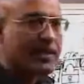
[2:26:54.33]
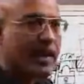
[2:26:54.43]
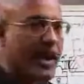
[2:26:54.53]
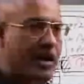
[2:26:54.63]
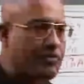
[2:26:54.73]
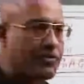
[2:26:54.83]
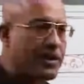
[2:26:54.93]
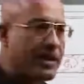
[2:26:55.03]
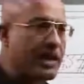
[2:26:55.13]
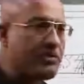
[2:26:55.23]
Then NEF,
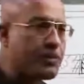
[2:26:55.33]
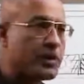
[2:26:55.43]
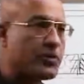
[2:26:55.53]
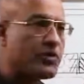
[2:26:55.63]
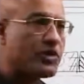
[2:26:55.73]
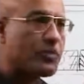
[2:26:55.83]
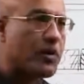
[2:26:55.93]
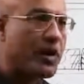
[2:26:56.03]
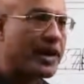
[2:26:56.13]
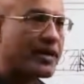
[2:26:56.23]
NEF produces a
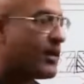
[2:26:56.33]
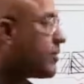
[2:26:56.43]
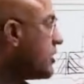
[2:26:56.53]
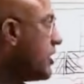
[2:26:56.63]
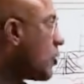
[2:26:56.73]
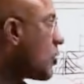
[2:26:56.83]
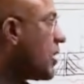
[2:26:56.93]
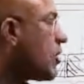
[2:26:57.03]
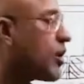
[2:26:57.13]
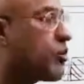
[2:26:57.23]
product which down
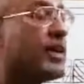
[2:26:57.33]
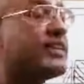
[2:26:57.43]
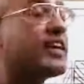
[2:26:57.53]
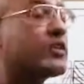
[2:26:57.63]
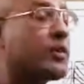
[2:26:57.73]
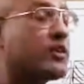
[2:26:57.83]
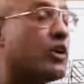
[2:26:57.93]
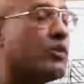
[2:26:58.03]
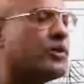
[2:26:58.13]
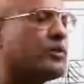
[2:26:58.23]
the
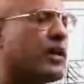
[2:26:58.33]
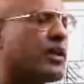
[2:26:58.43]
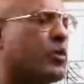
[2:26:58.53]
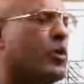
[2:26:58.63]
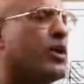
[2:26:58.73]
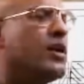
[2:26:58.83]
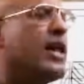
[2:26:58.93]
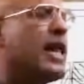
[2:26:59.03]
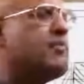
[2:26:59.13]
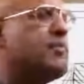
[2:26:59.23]
expression of which molecule?
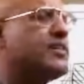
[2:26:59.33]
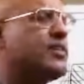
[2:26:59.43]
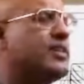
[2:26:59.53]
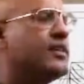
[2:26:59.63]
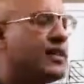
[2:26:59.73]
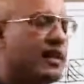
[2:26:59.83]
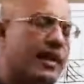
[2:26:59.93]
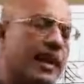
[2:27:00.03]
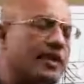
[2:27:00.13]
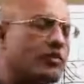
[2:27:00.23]
MHC
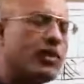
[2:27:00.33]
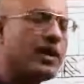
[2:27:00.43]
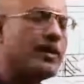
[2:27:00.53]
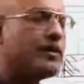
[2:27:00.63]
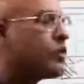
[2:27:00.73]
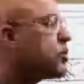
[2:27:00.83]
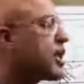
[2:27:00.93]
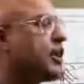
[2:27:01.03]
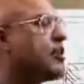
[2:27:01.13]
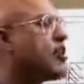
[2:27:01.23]
class 1. So we
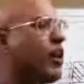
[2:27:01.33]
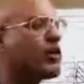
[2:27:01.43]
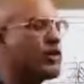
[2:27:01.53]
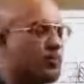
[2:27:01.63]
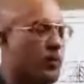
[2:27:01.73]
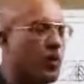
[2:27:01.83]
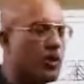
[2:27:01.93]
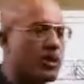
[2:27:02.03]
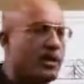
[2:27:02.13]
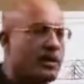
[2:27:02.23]
cannot
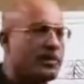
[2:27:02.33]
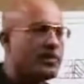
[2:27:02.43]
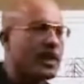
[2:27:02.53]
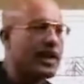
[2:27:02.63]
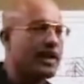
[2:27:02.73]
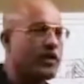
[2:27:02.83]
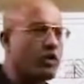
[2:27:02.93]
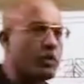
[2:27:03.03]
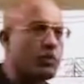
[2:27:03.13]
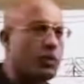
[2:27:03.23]
report, the cell
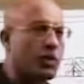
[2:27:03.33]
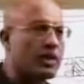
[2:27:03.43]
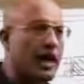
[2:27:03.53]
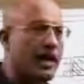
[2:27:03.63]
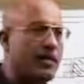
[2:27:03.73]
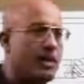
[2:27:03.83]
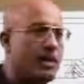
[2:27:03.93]
cannot report the